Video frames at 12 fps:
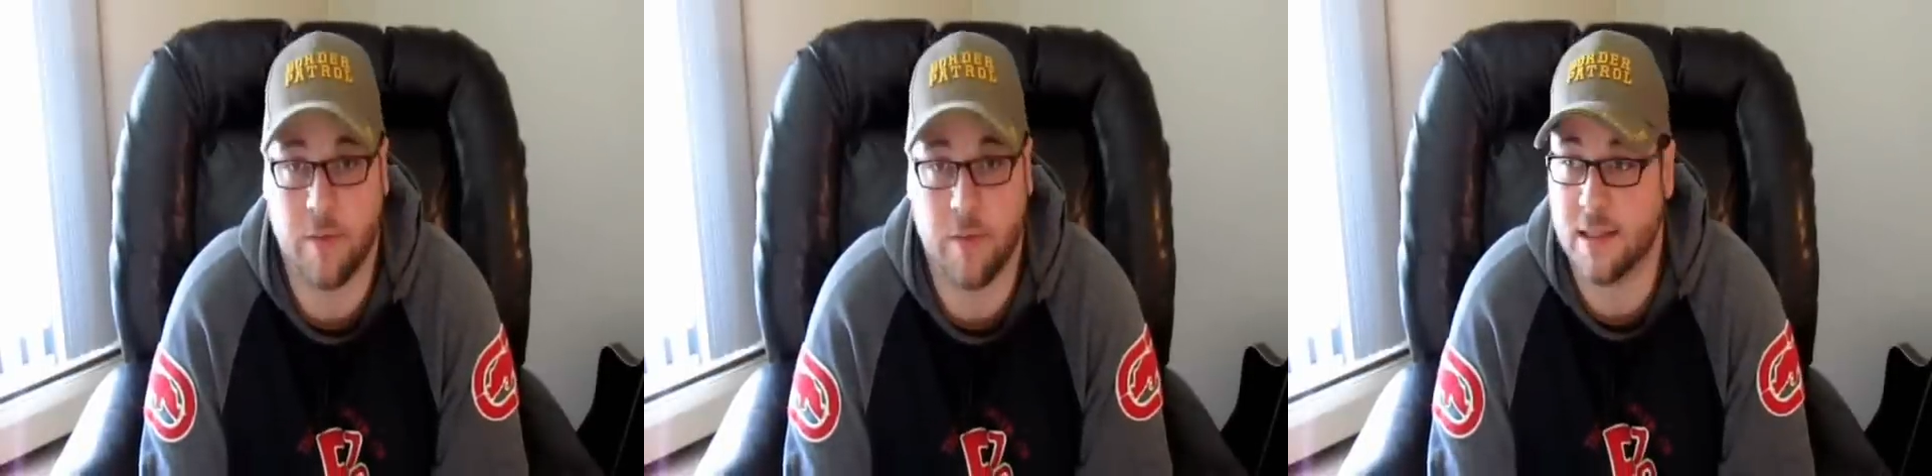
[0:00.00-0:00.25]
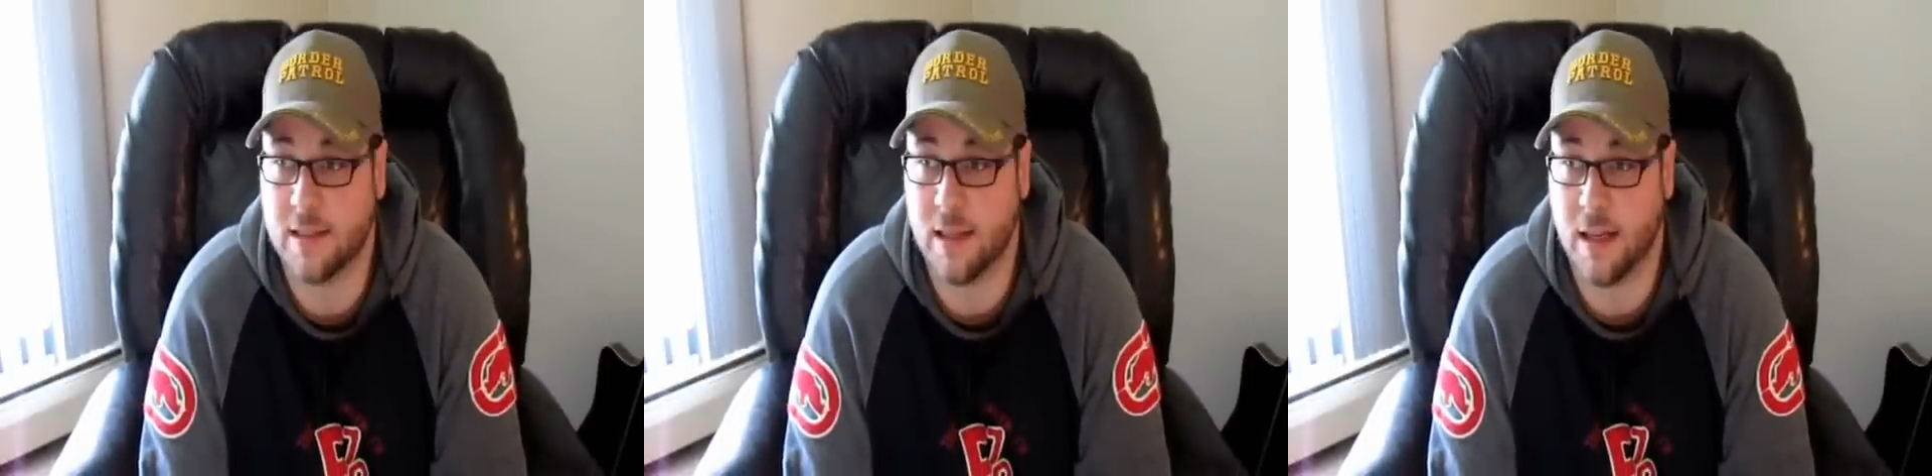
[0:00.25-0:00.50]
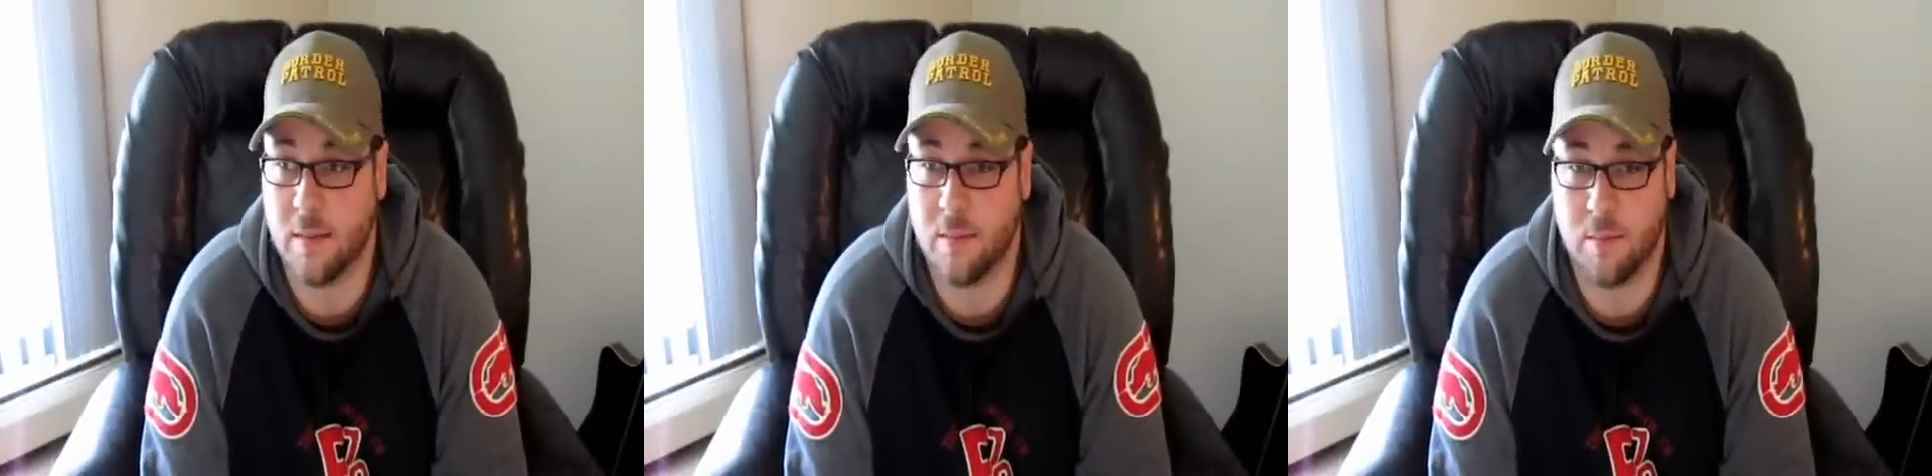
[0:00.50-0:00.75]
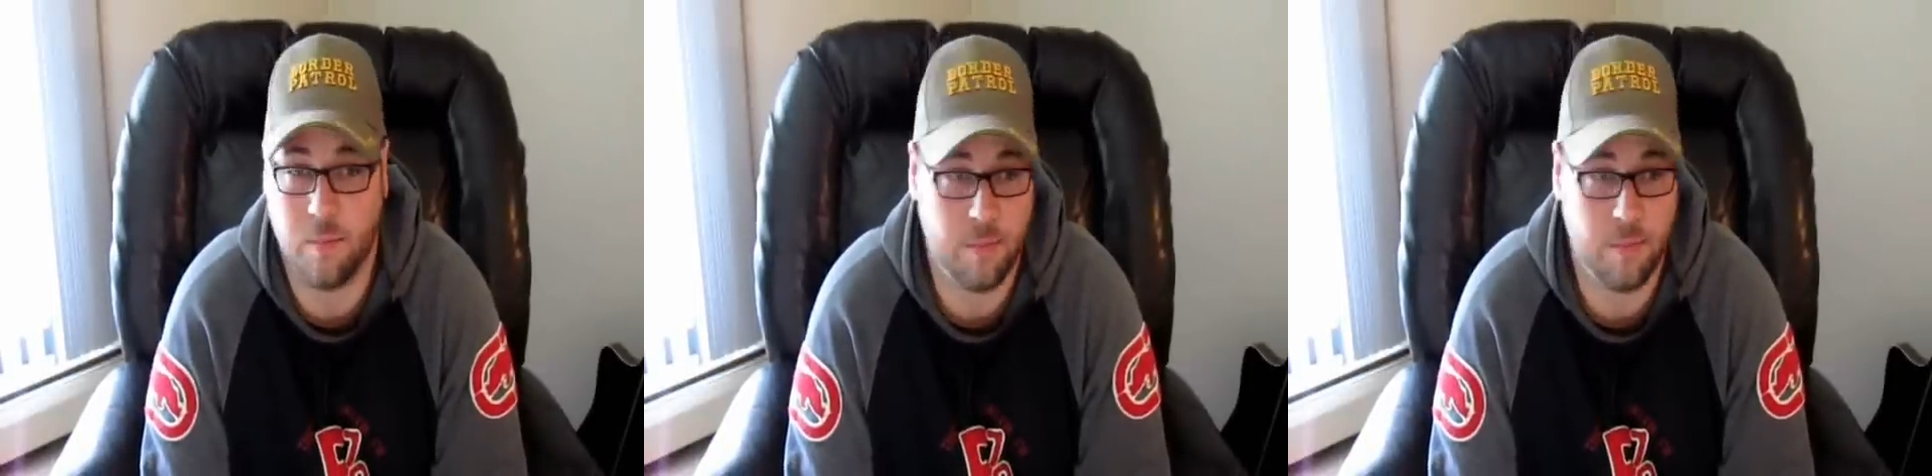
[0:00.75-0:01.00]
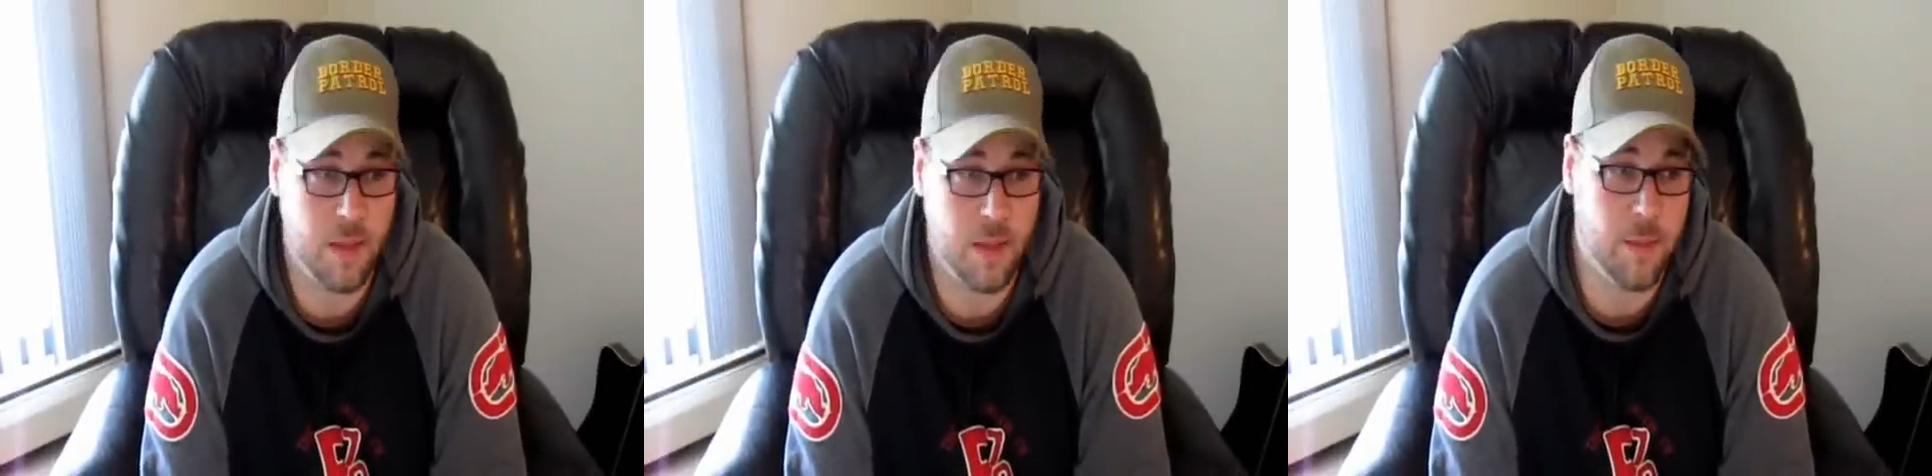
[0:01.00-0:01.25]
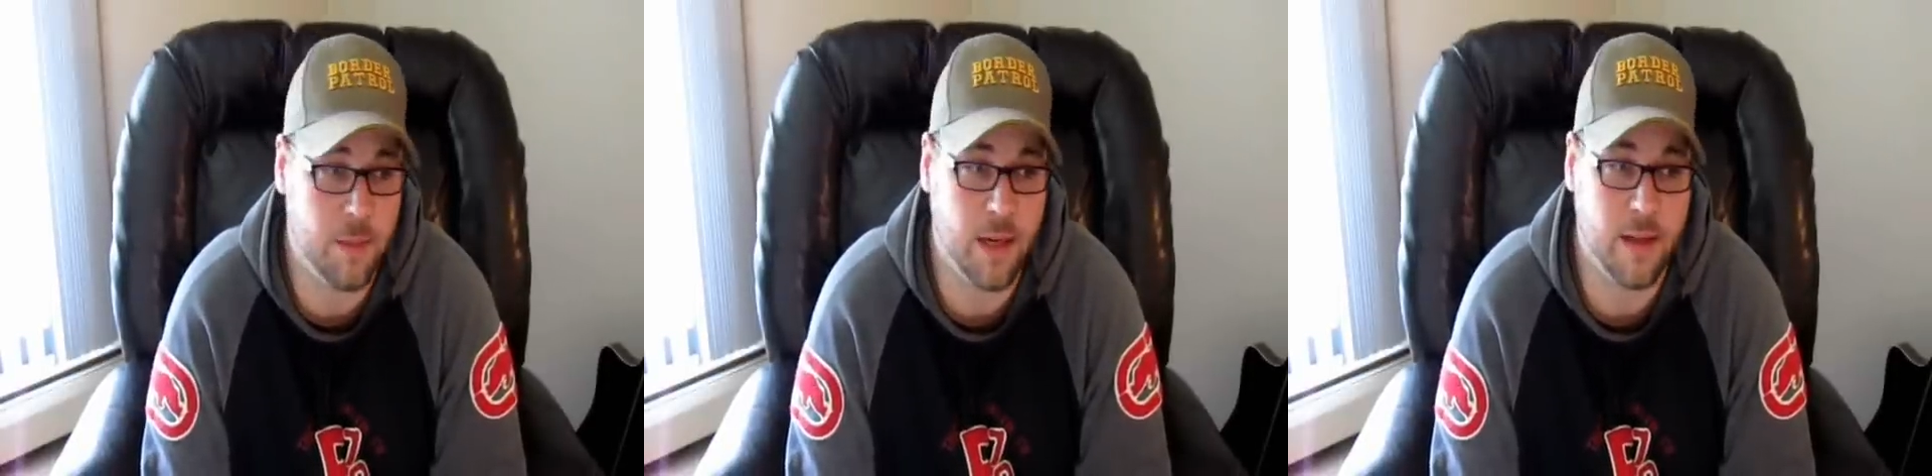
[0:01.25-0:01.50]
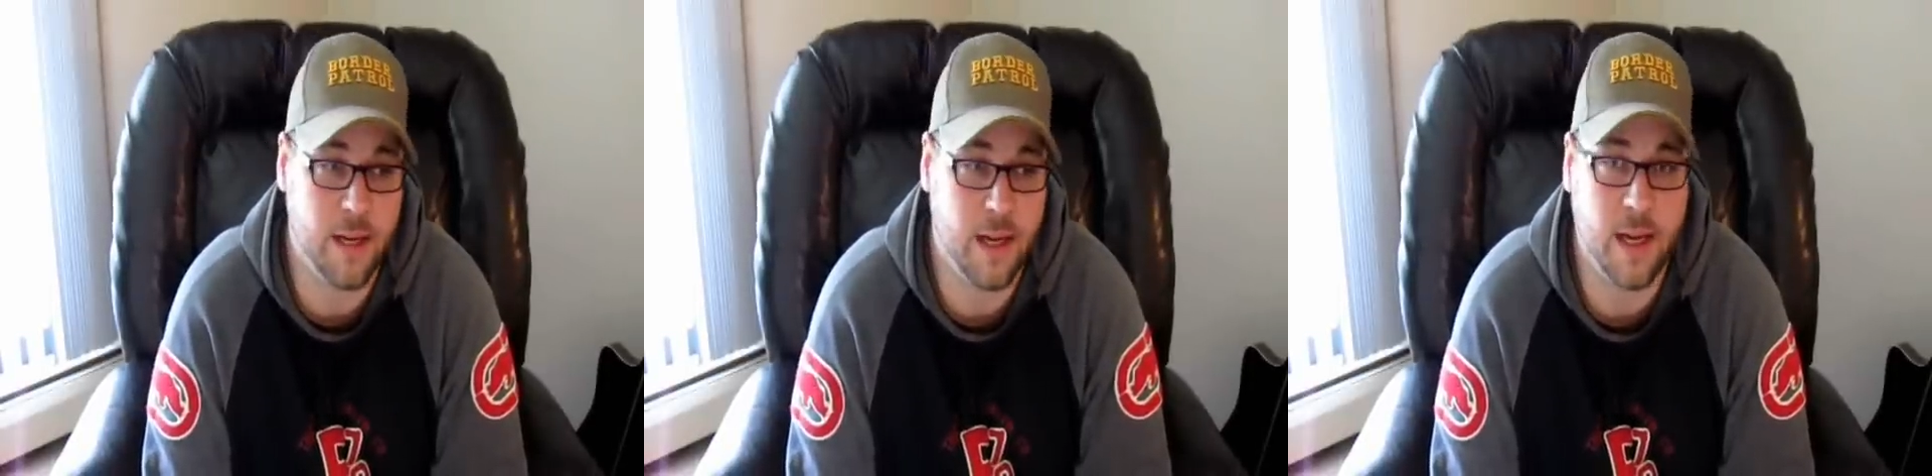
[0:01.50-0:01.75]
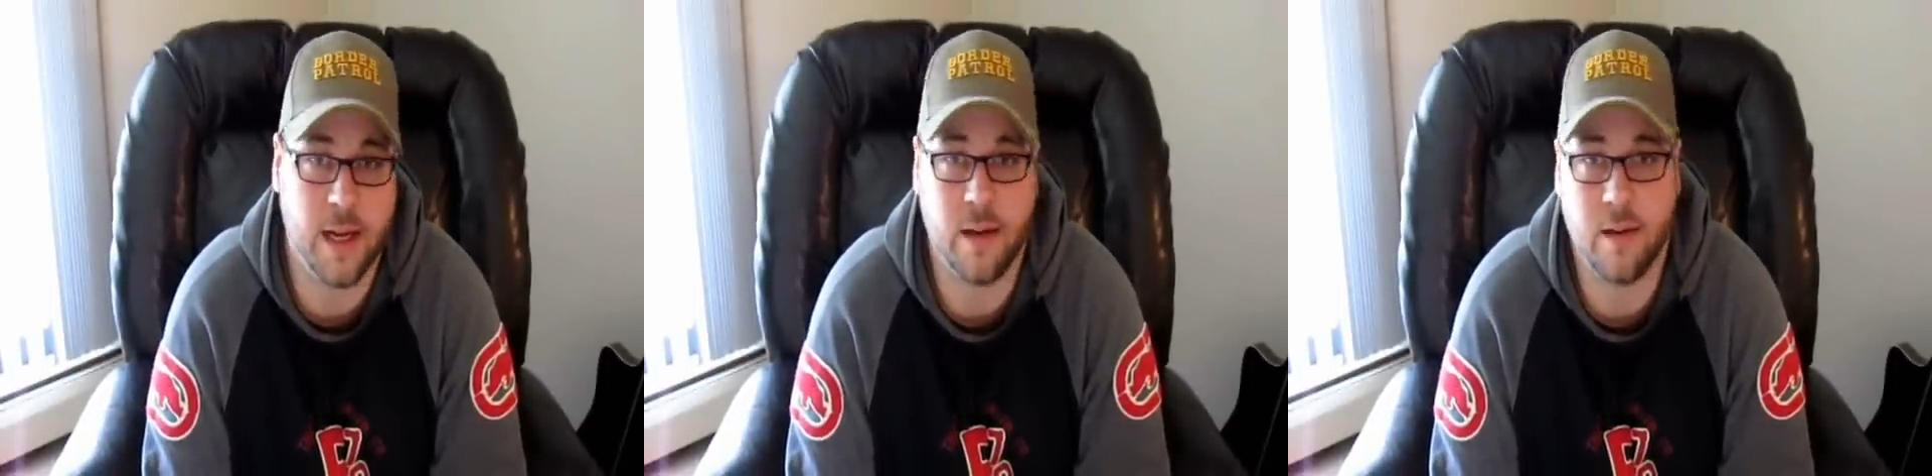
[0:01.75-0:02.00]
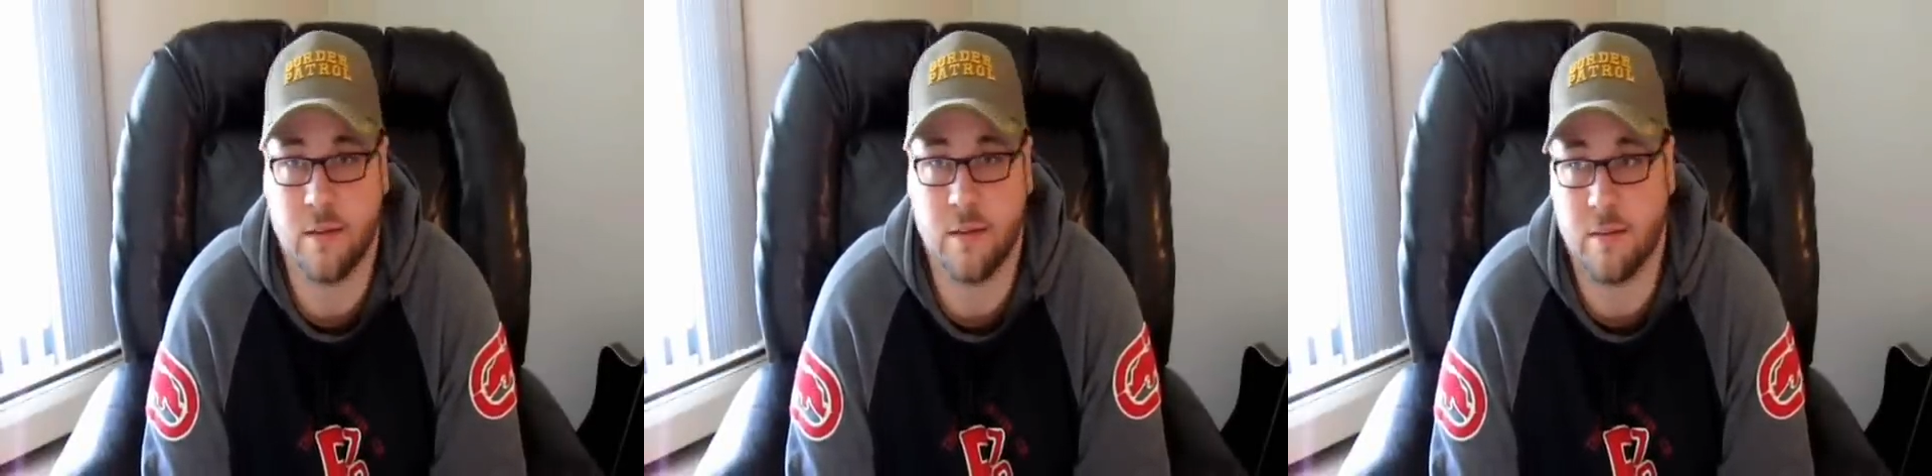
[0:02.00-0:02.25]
a heads up in the middle of the night